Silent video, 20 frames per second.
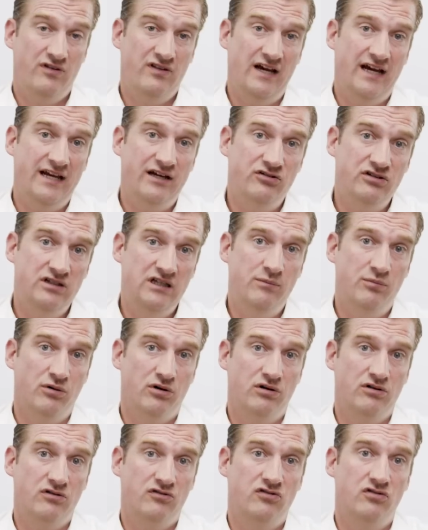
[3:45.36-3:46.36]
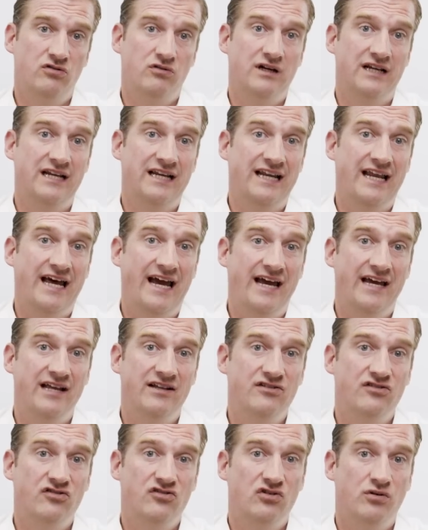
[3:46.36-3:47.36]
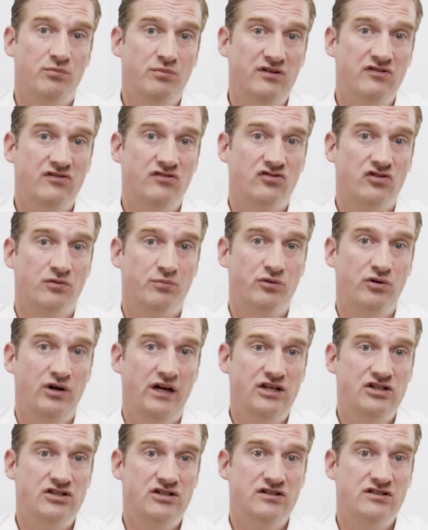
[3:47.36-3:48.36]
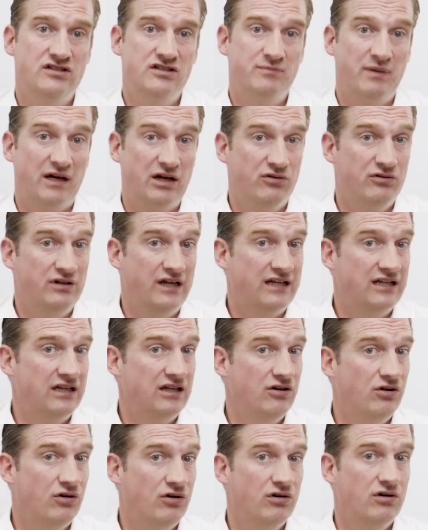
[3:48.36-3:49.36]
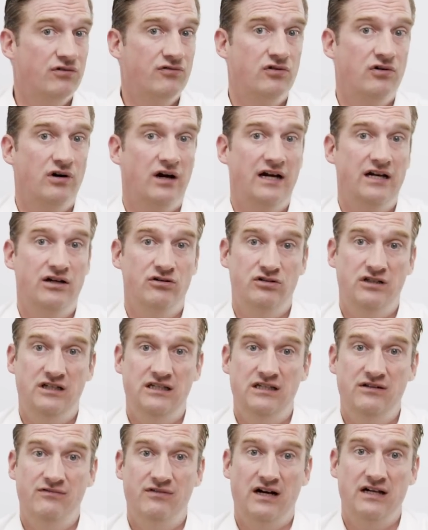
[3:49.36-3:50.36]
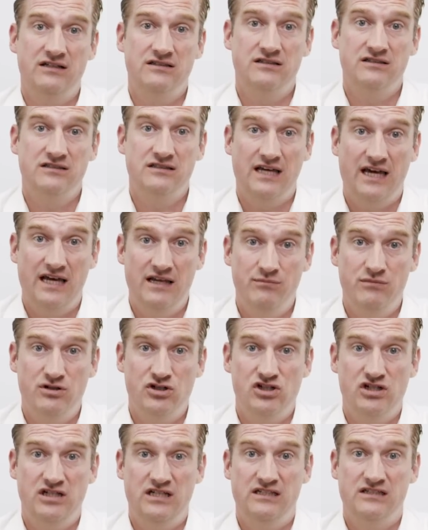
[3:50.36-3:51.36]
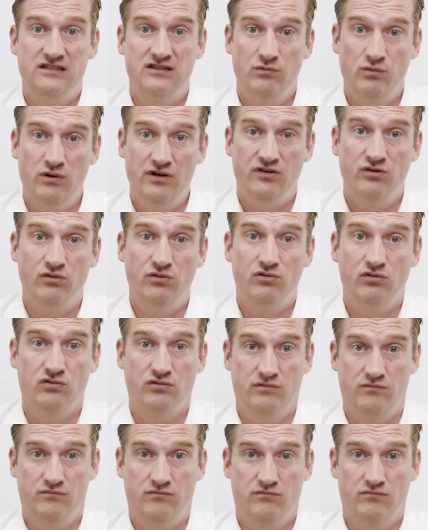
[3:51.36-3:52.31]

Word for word: With the IoT box, you can enhance your business operations by connecting all of your IoT devices and machines with Odoo